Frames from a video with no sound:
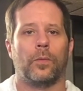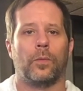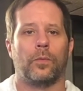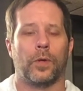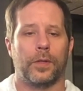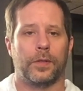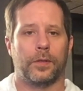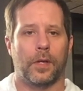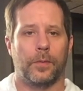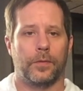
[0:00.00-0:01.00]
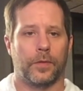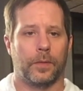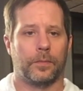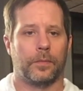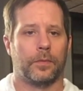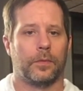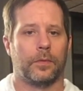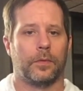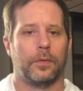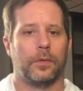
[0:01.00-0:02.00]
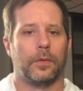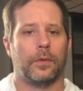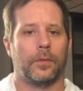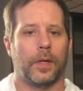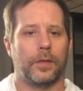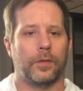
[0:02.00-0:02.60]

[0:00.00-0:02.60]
where this is coming from, right?